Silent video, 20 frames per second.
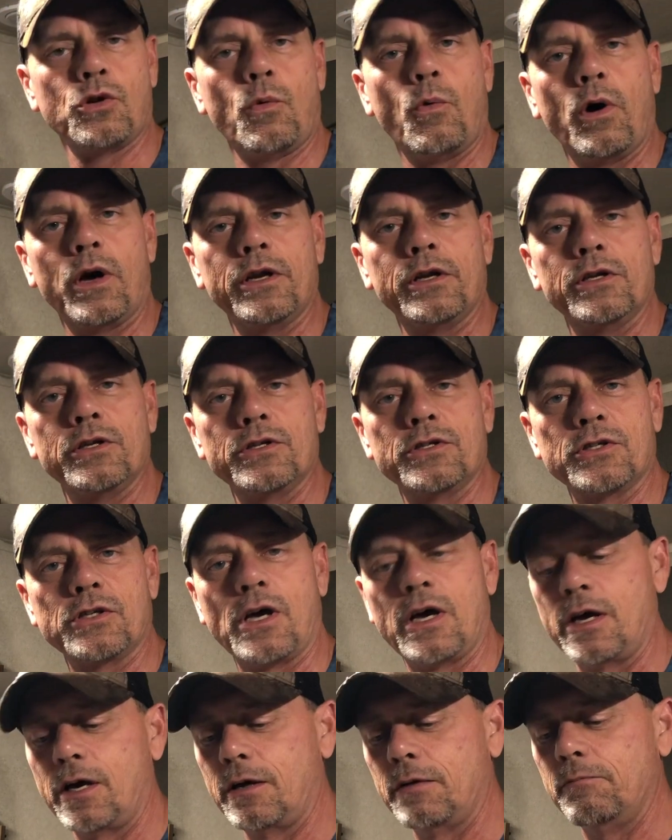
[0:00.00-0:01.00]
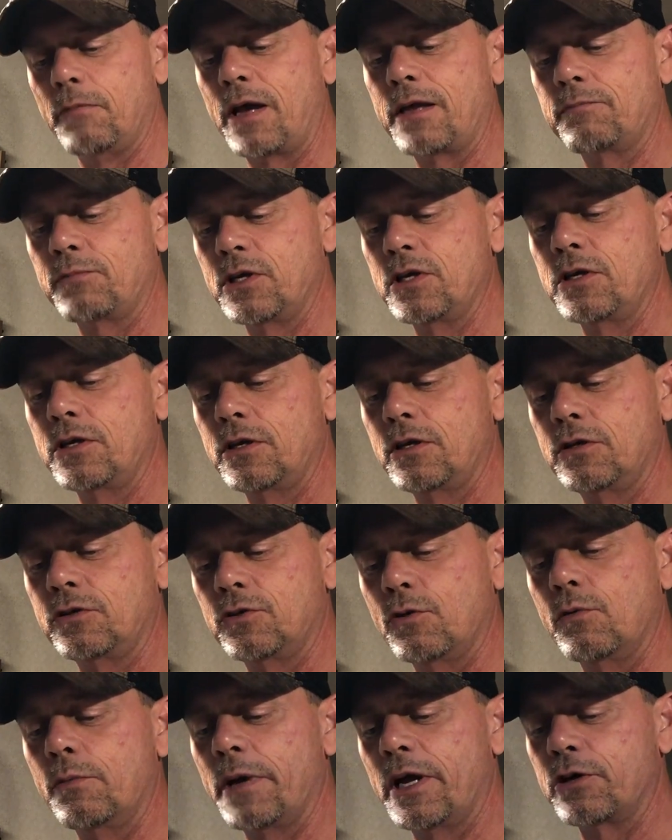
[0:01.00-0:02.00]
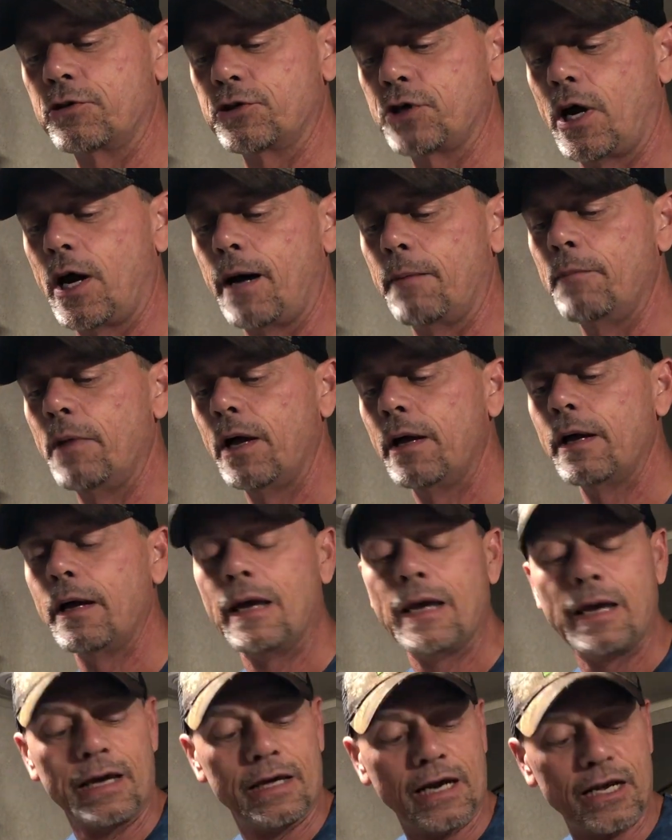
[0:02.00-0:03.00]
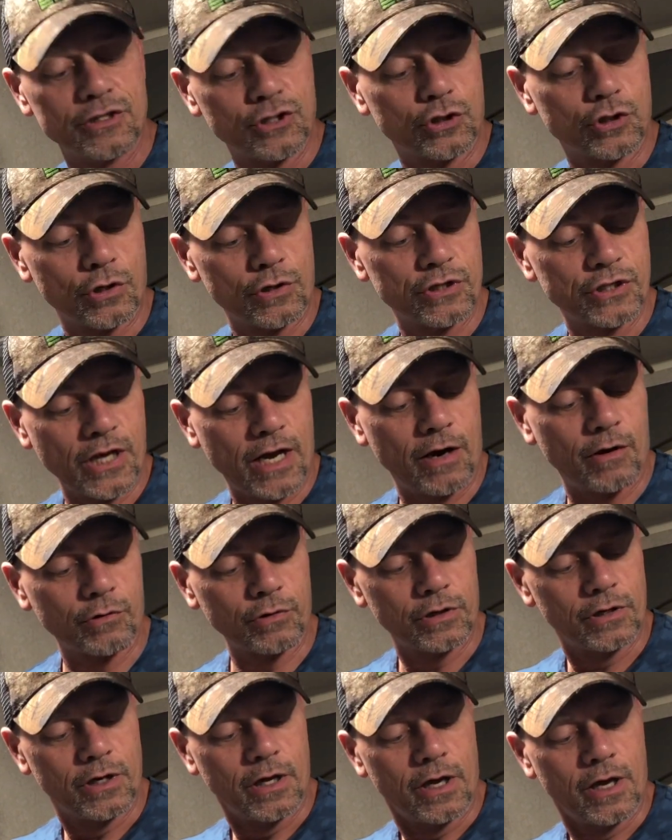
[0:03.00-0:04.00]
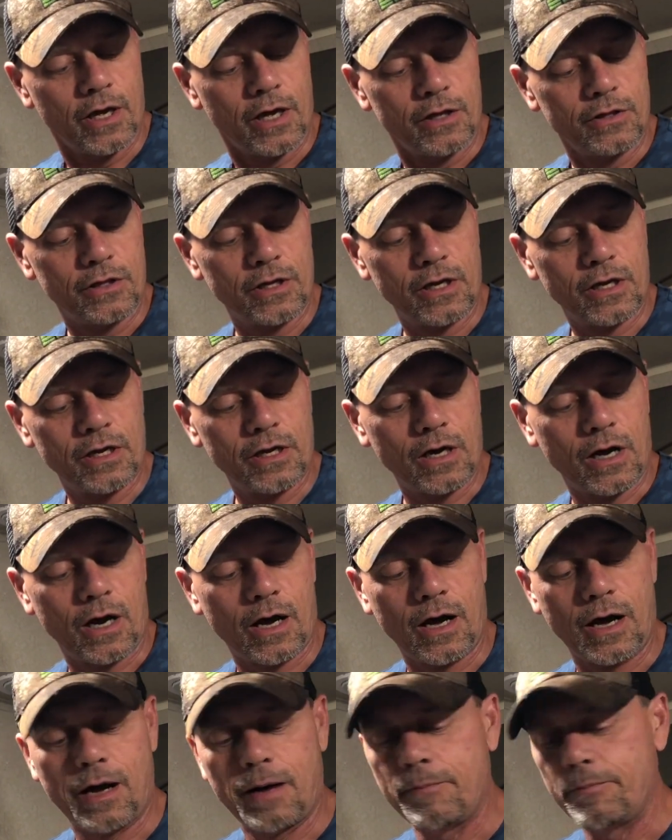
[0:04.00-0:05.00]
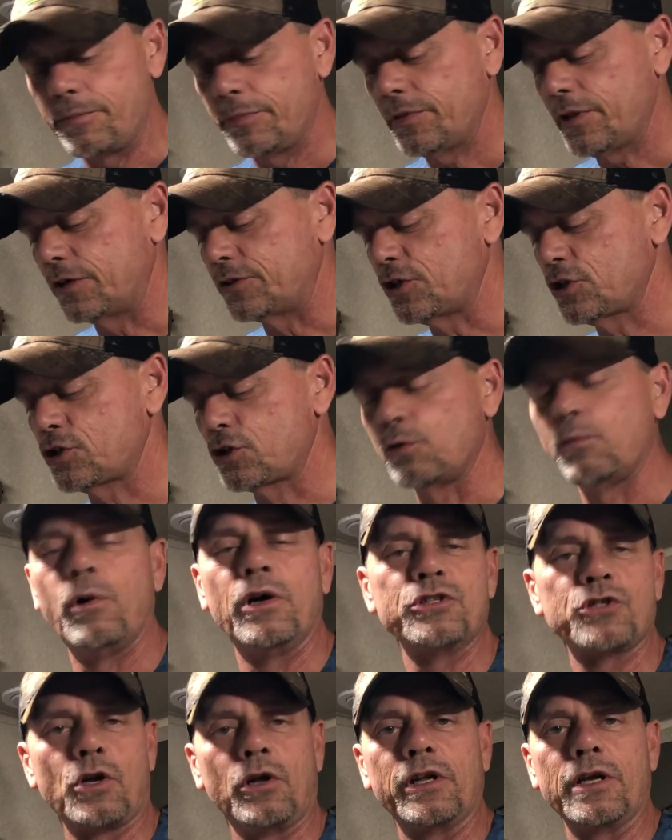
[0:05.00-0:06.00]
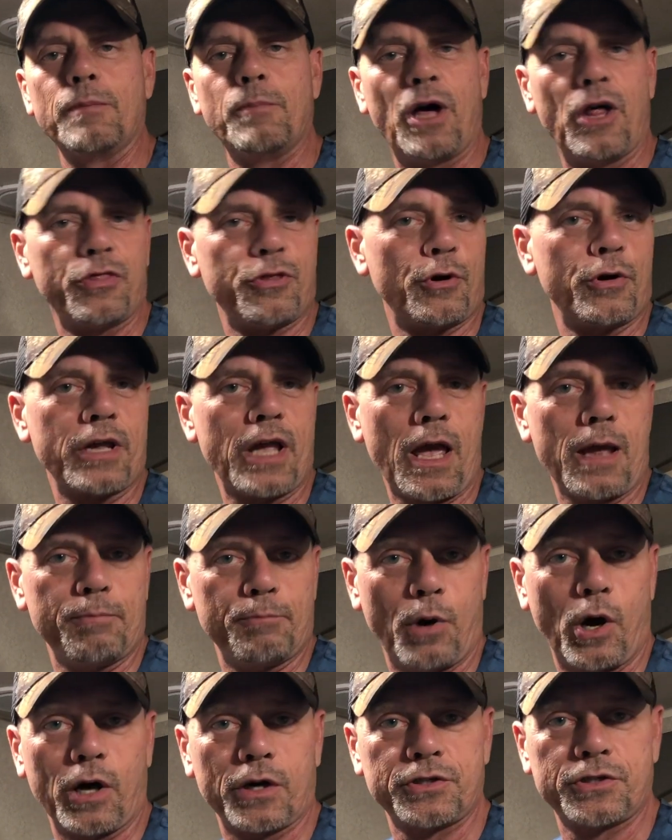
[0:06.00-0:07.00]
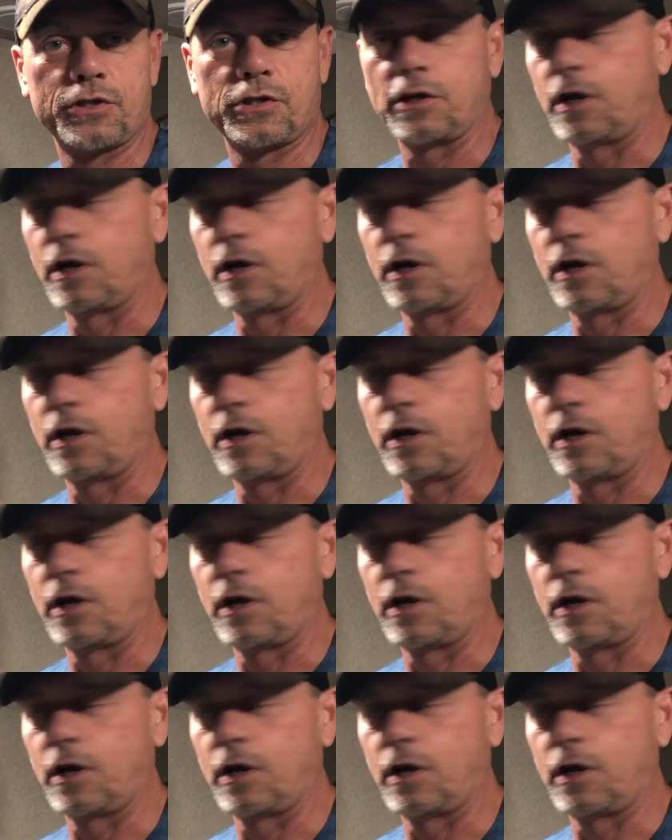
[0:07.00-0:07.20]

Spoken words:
one might do a better job. And as it turns out, a digital one's only about 38 bucks